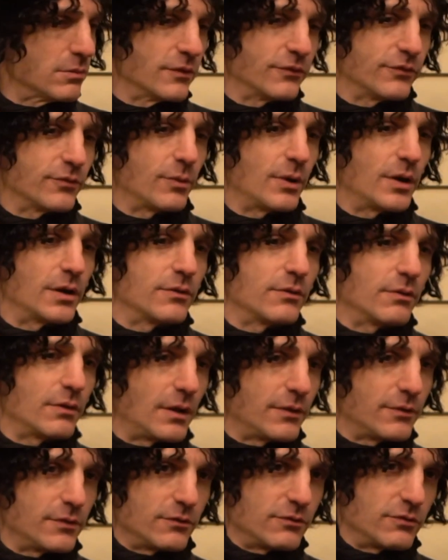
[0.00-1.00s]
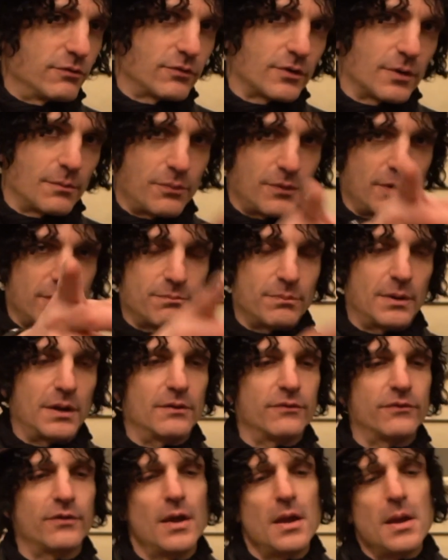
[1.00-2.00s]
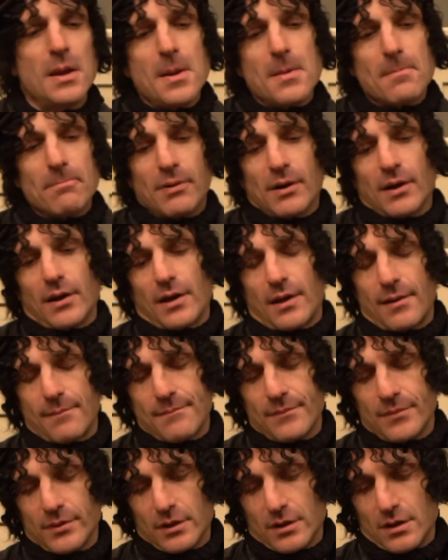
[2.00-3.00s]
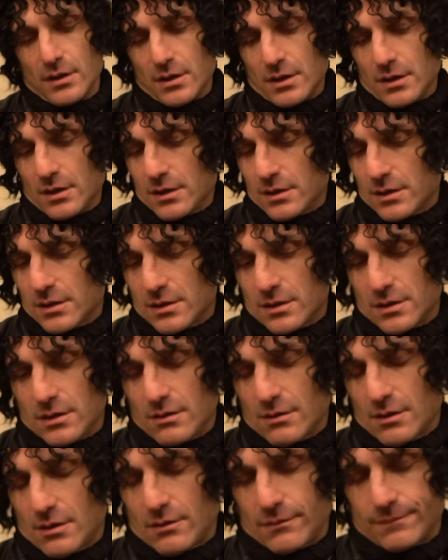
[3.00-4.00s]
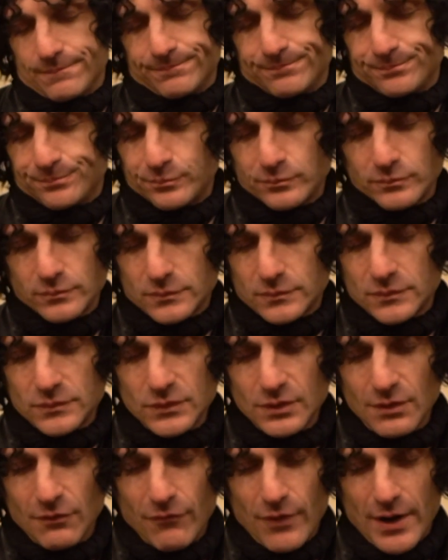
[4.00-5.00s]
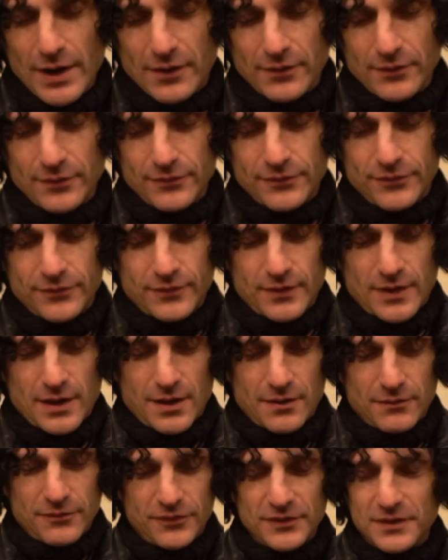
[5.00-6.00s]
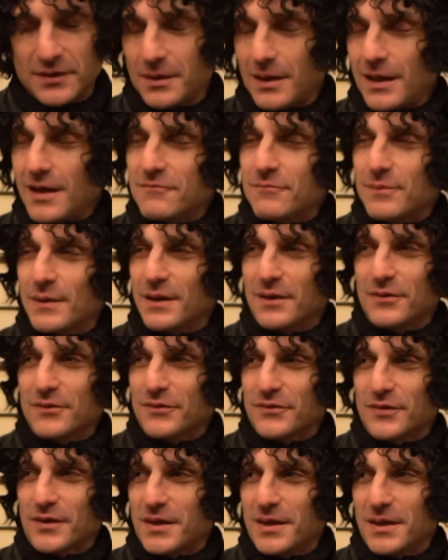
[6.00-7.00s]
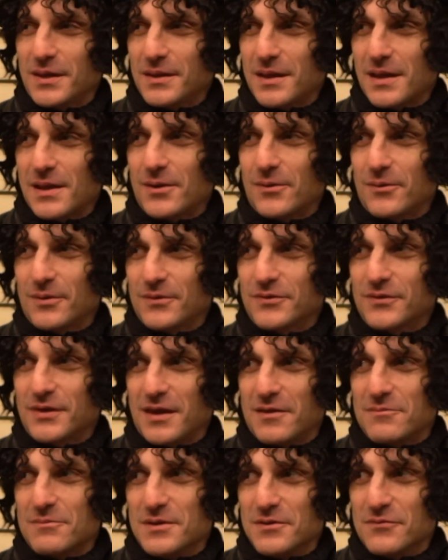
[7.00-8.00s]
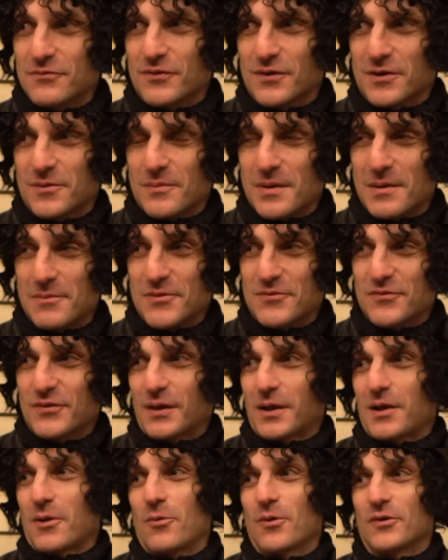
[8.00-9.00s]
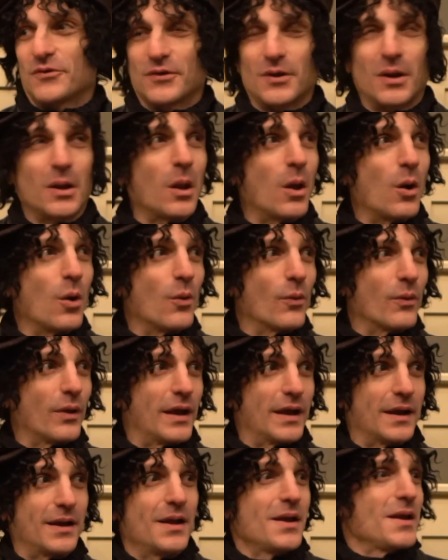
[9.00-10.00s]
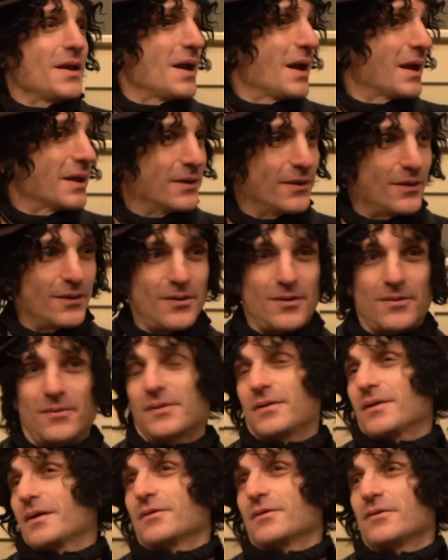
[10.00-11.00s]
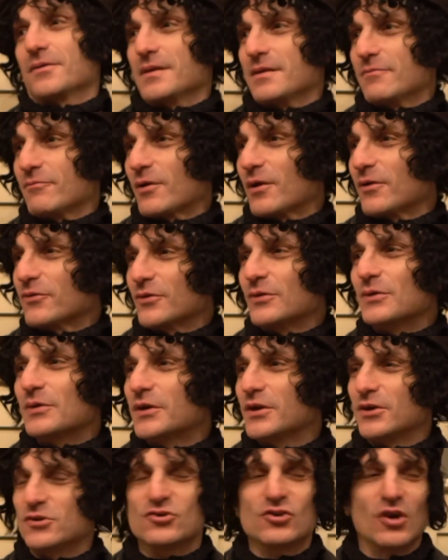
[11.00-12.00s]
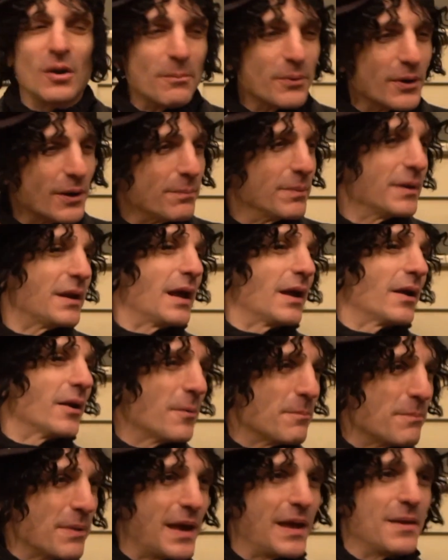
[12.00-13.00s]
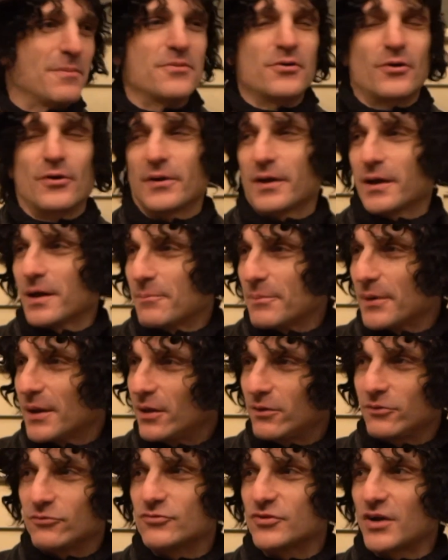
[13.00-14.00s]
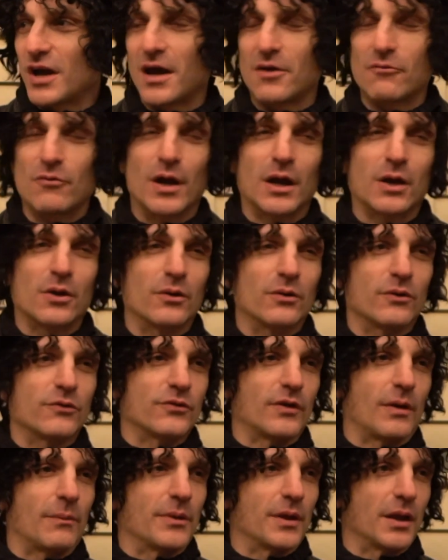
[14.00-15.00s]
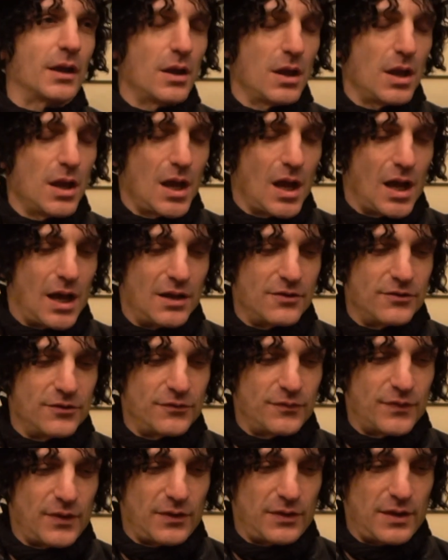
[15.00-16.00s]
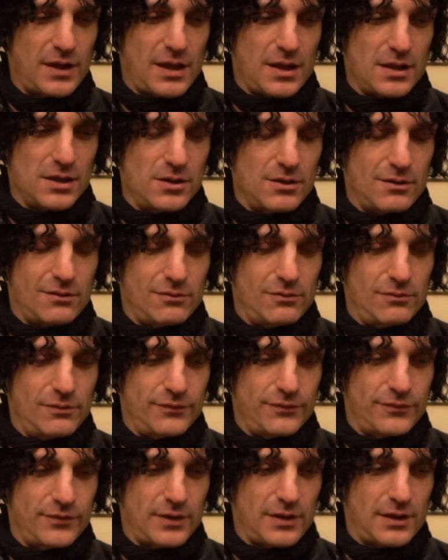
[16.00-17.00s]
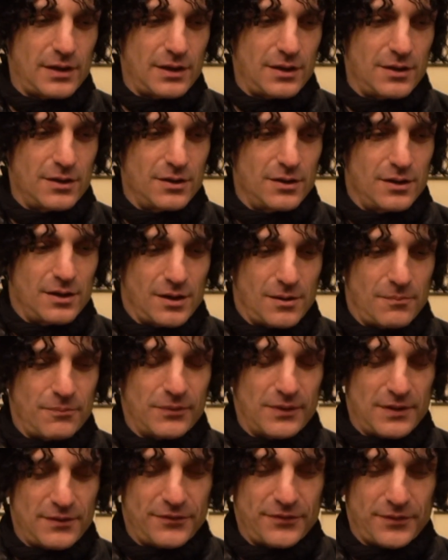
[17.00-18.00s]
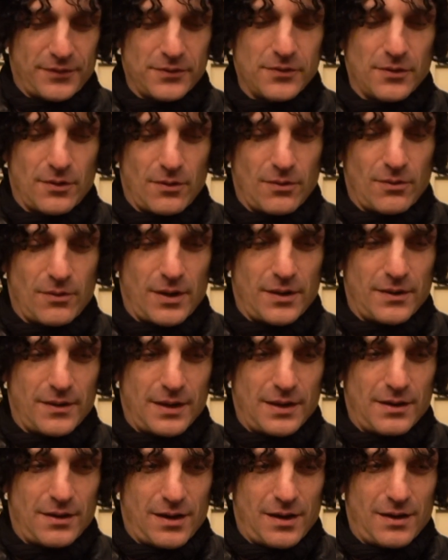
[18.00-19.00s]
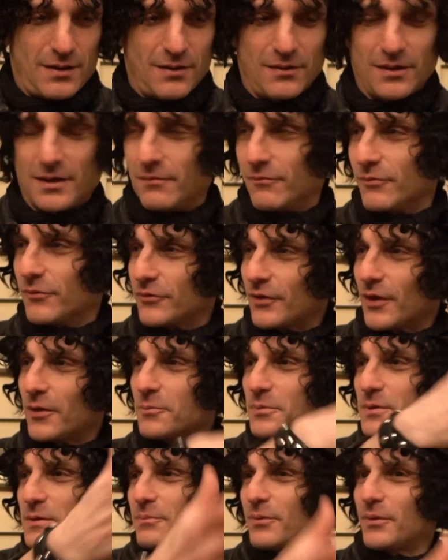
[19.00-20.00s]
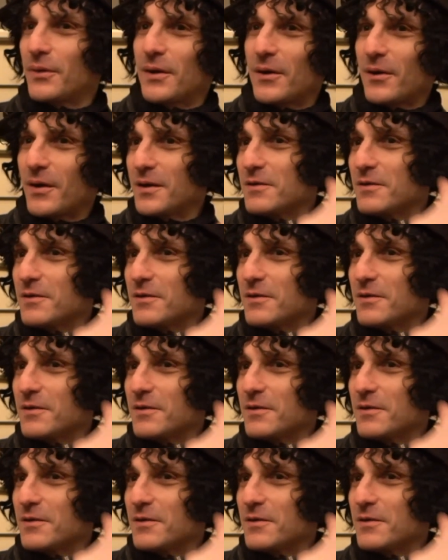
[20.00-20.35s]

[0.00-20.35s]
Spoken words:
This is the way to do it. I thought she was going to press buttons. But, you know, records and seeing live bands as a kid, that always gave me freedom. Made me feel like I wasn't alone. Like, you know, even when I was a little kid, jumping up and down in the bed, turning up an Elton John record or something, I just felt that, you know, it was a place to go and there was other people there.